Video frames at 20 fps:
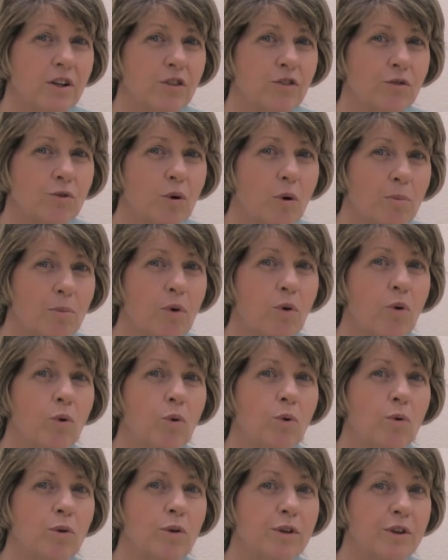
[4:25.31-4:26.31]
to
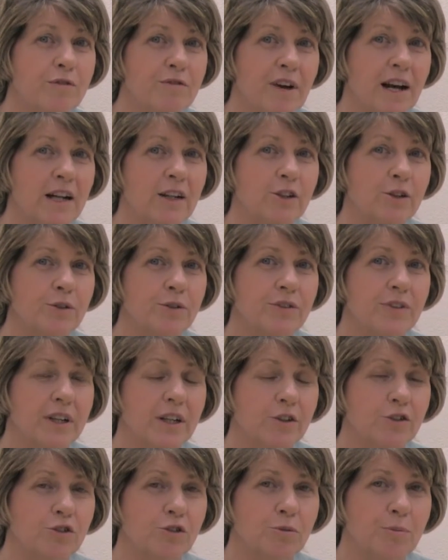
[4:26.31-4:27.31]
uphold the values
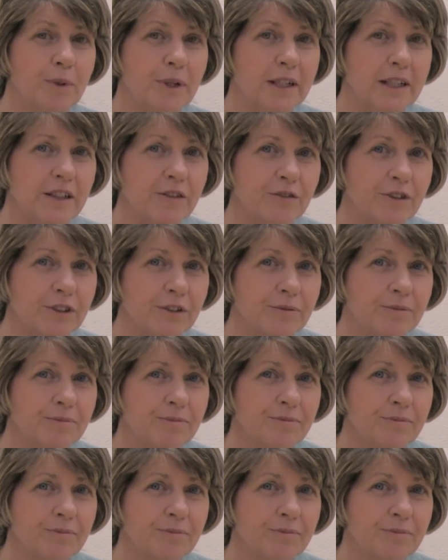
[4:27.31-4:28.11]
that you believe in.